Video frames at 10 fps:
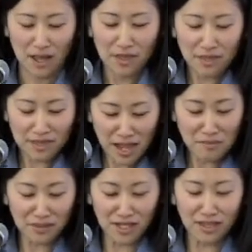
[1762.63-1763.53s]

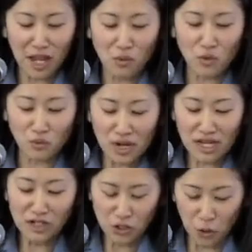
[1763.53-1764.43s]
Namely, they were
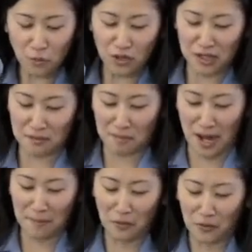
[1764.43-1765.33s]
reinterpreting the
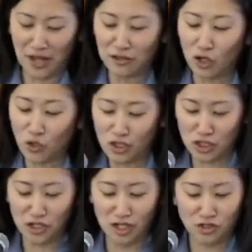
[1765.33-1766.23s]
Bible and the
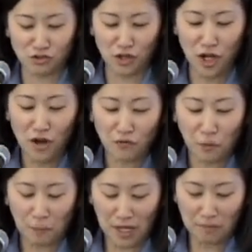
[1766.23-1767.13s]
Christian history for
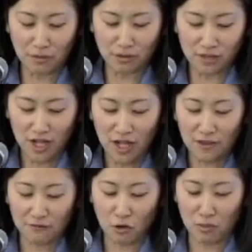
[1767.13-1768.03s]
peoples in
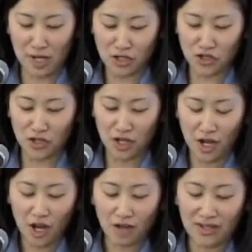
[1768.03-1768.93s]
the formation
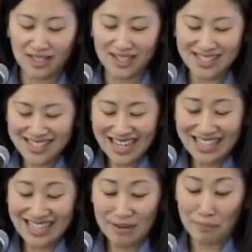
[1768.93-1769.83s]
of a
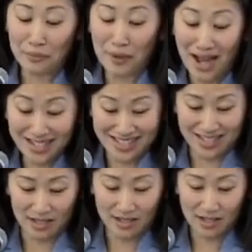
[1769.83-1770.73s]
distinctly
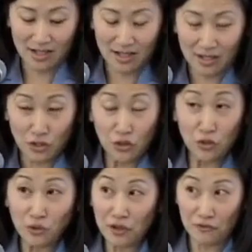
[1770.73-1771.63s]
Protestant,
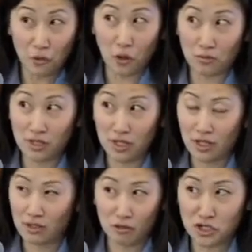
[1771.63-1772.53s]
newly formed
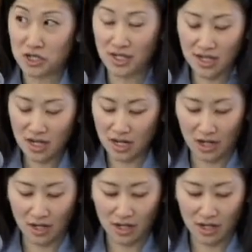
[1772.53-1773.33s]
Christian identity.